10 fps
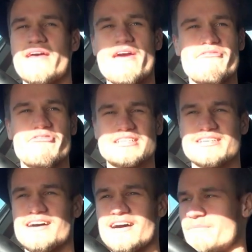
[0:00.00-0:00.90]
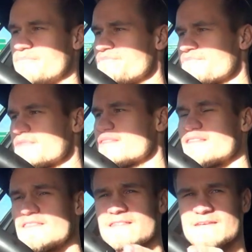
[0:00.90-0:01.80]
Every time.
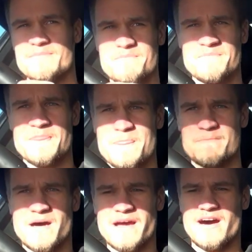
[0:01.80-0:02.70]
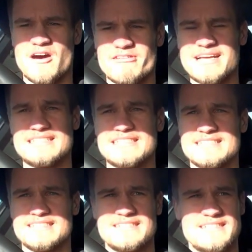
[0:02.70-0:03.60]
My heart
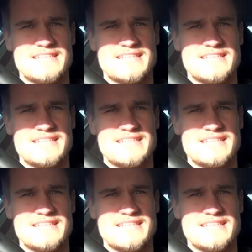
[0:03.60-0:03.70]
races.